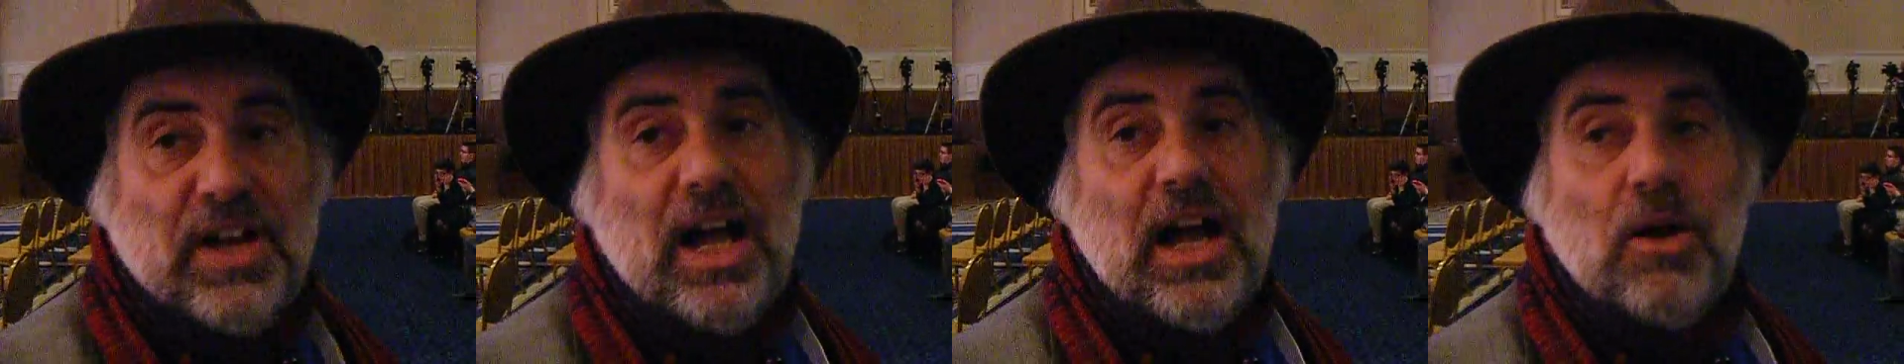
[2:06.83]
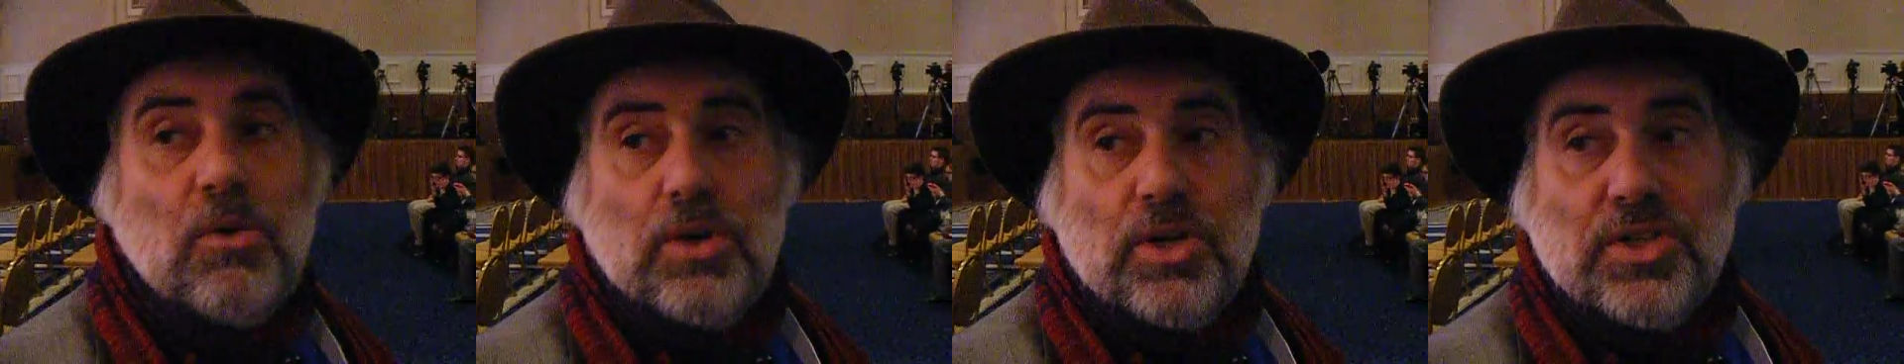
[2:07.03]

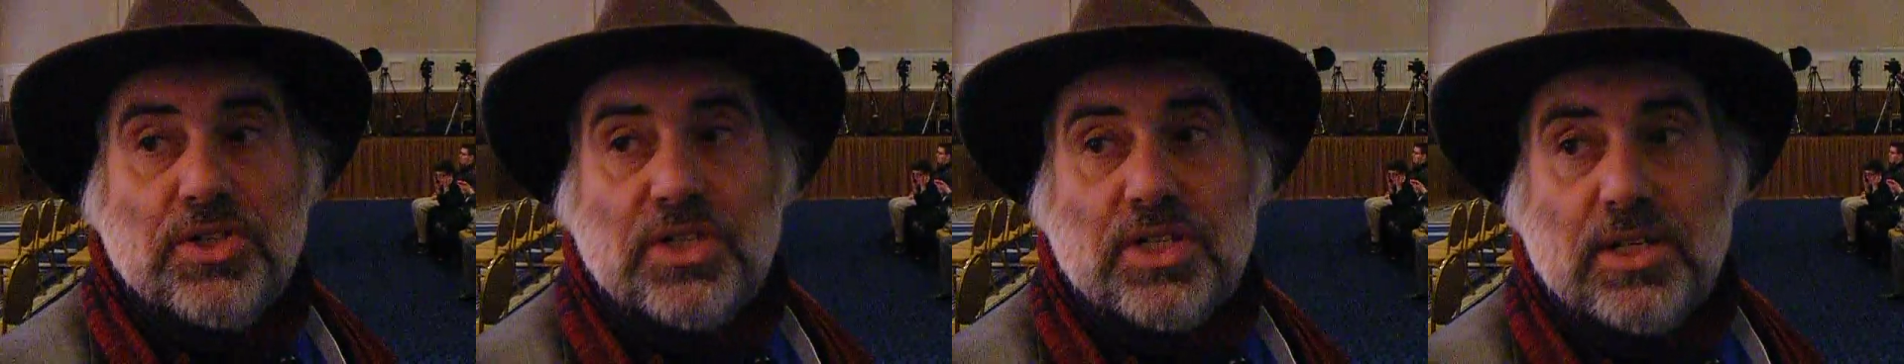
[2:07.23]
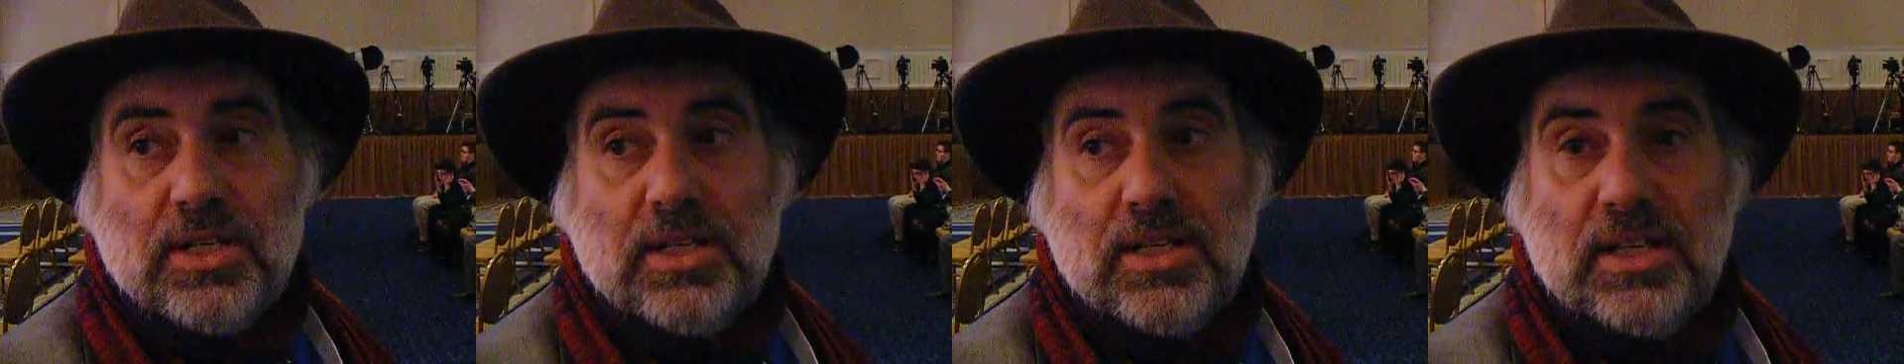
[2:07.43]
hours
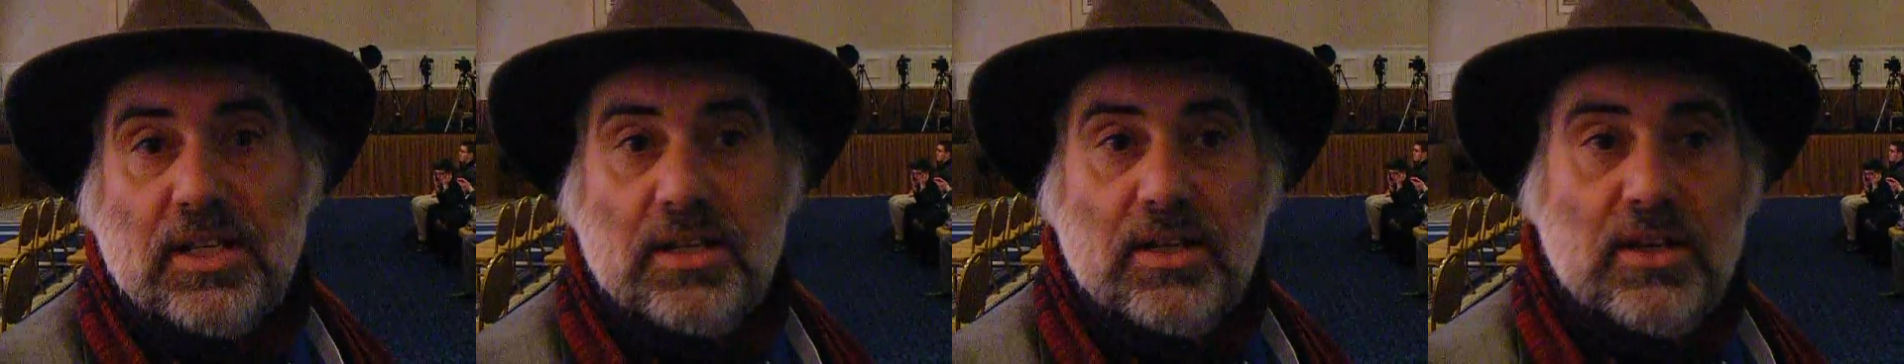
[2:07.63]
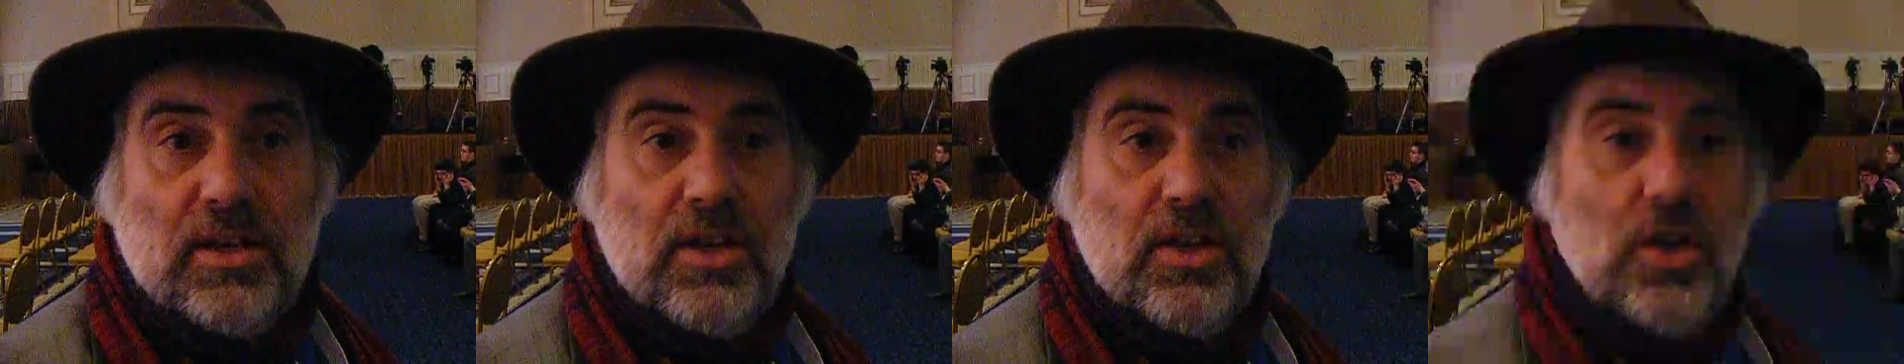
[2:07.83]

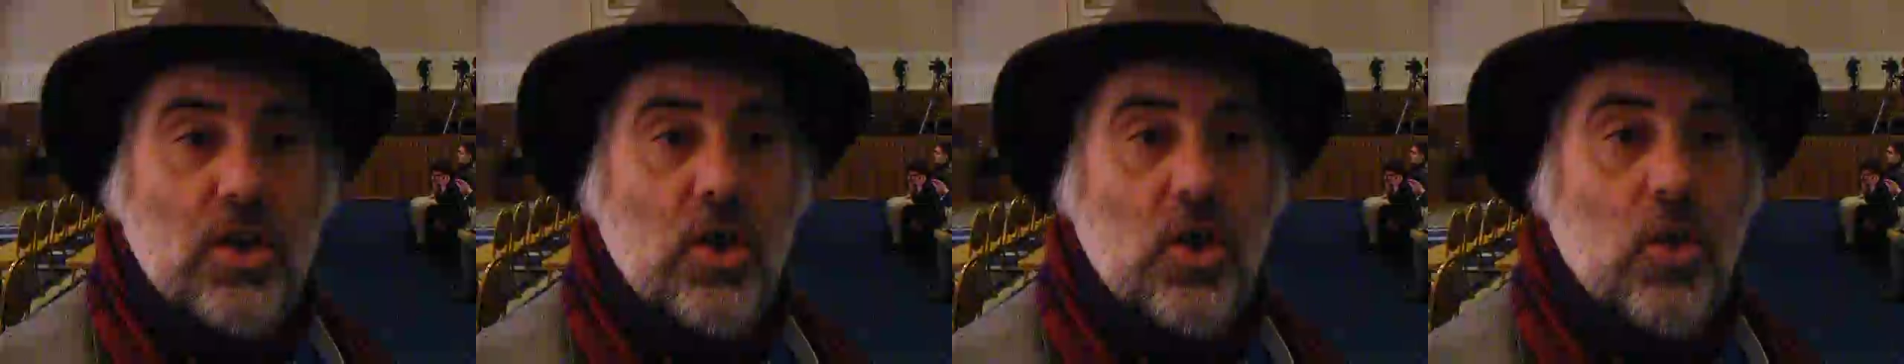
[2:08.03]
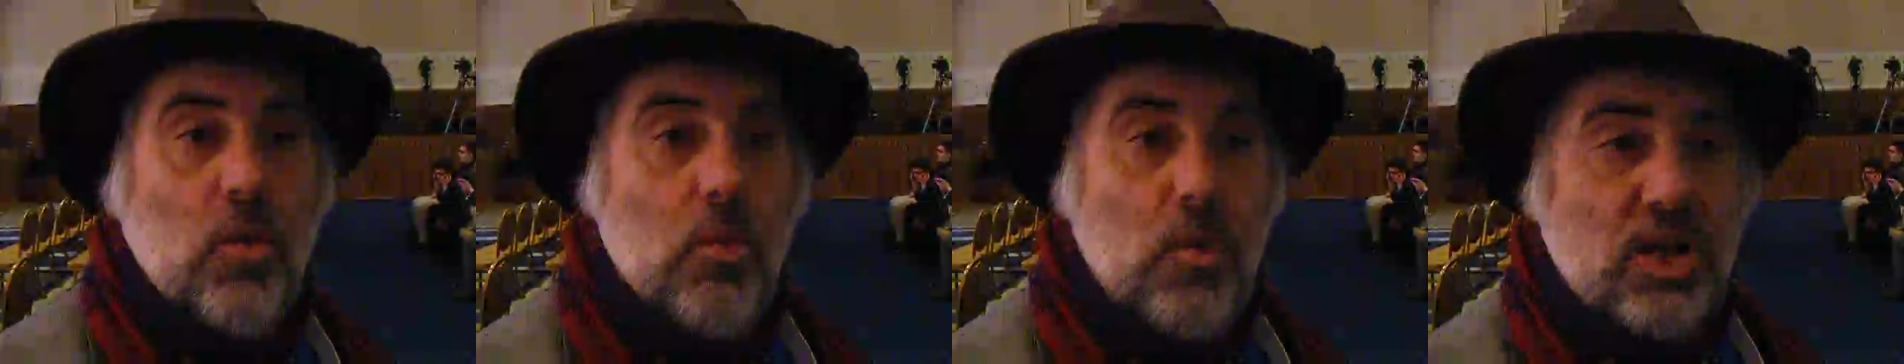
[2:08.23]

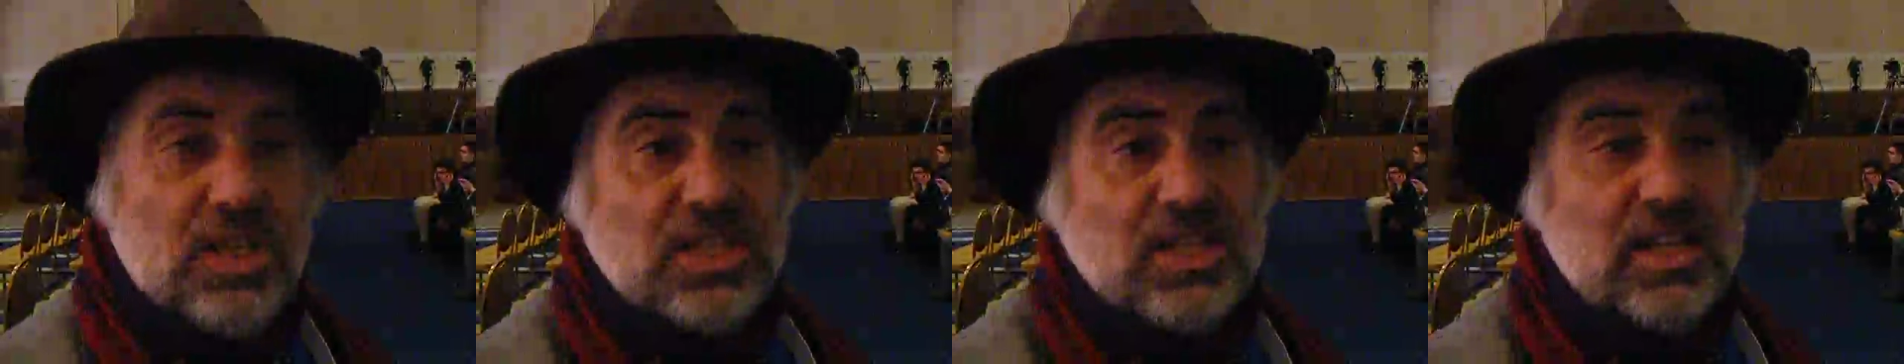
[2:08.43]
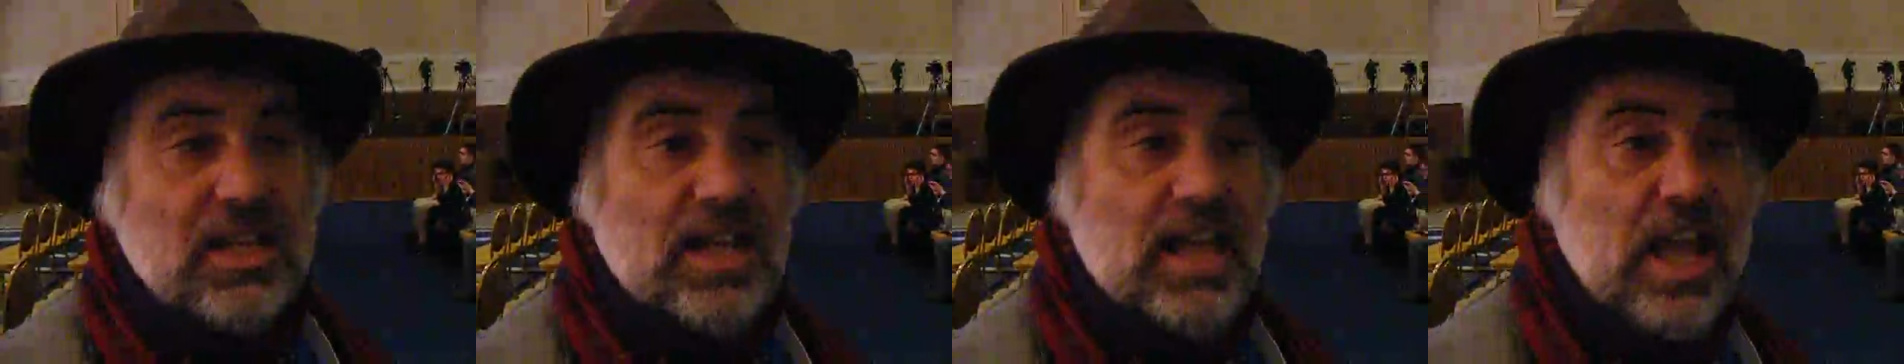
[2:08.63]

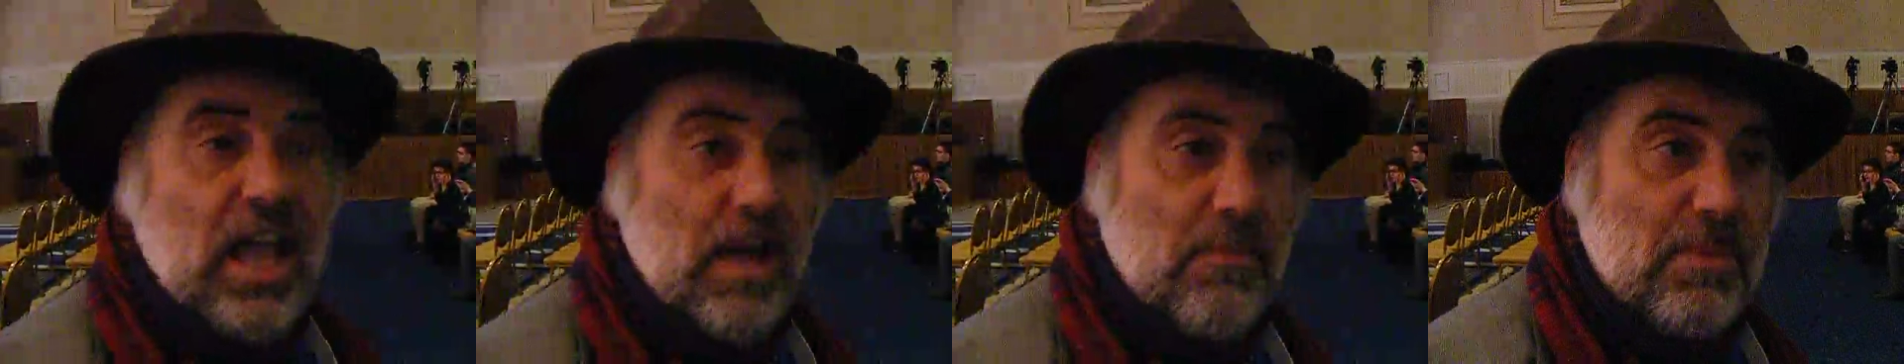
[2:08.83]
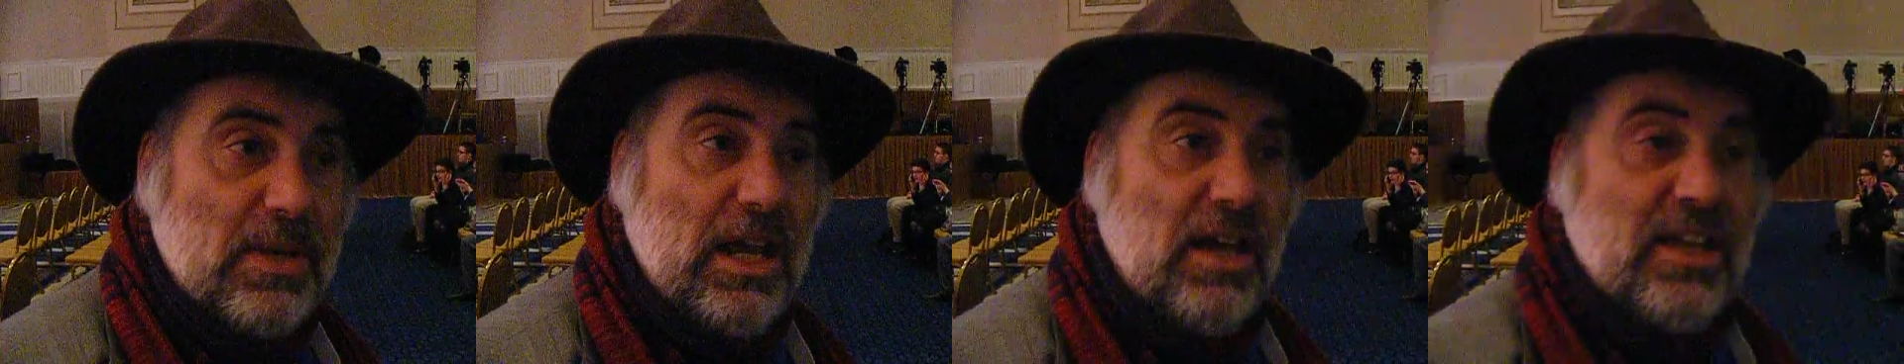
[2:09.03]
what's going to happen.